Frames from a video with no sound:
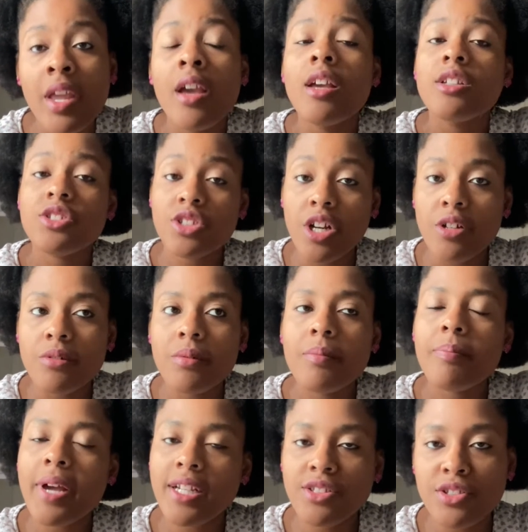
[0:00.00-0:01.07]
So
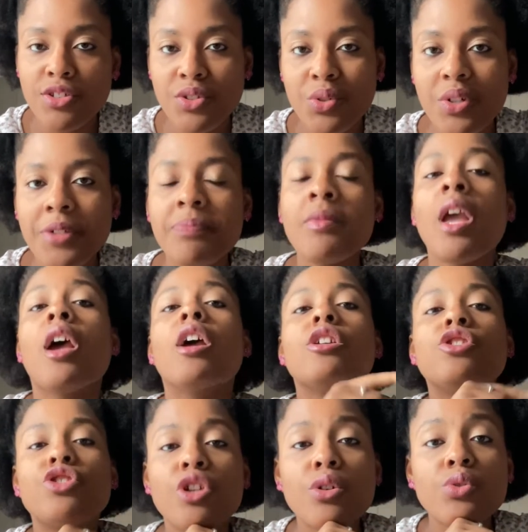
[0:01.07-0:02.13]
back to the story.
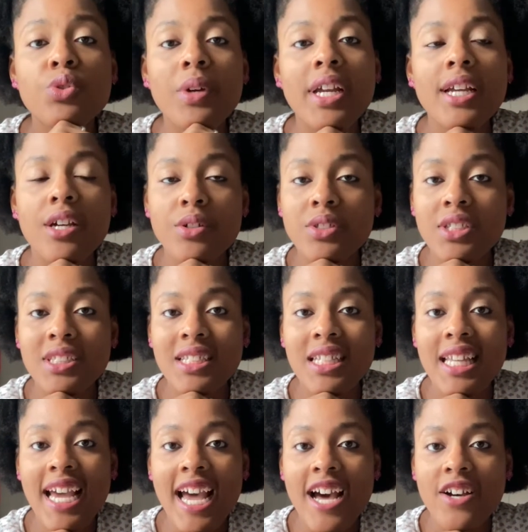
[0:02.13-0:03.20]
Joe Drake goes into
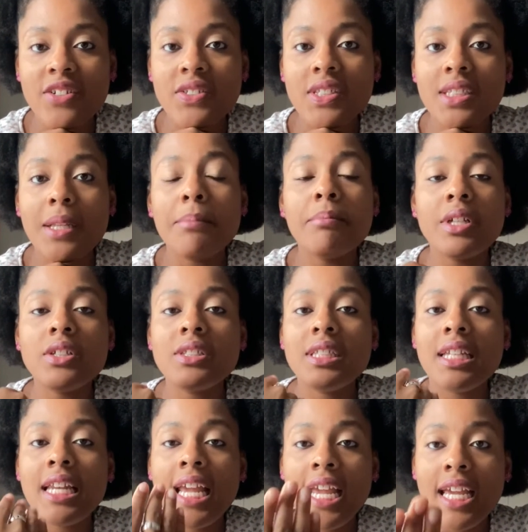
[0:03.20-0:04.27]
the house.
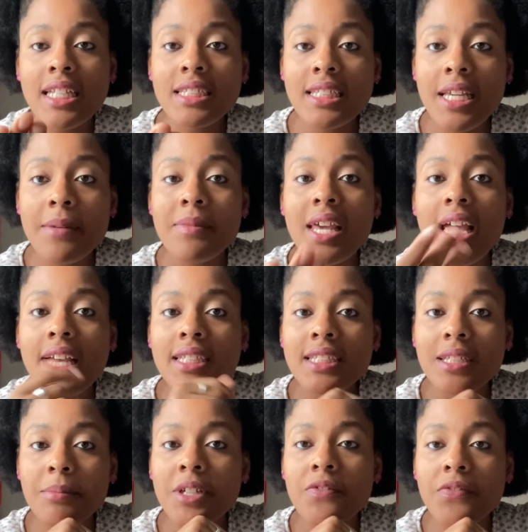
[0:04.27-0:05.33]
Milton hands him the
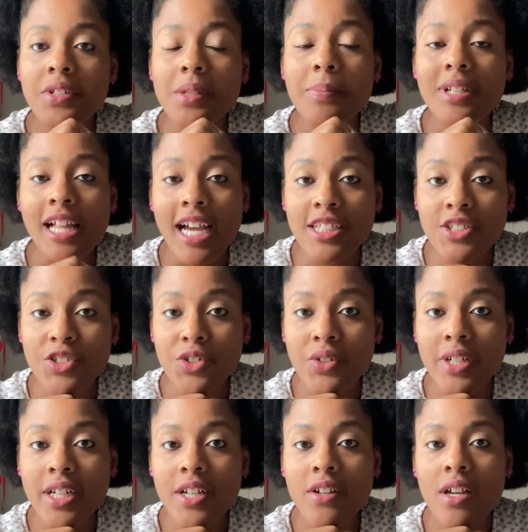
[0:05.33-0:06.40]
estimate for the
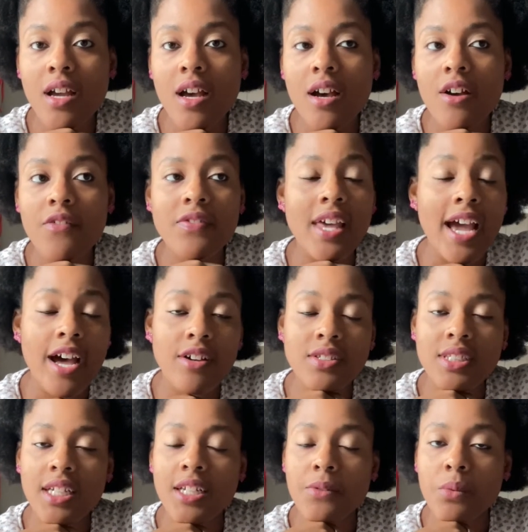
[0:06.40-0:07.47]
plastering of the house
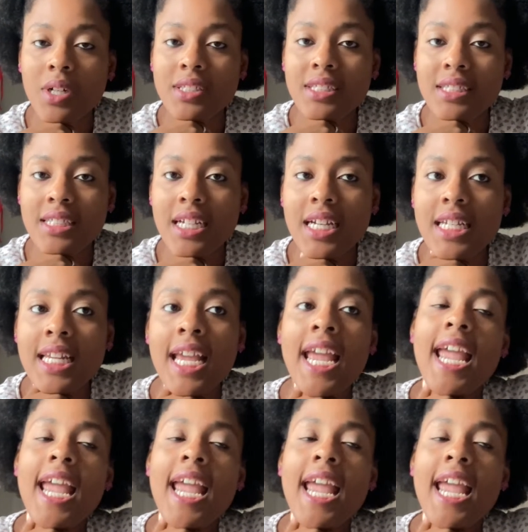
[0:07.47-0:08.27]
that he wants done.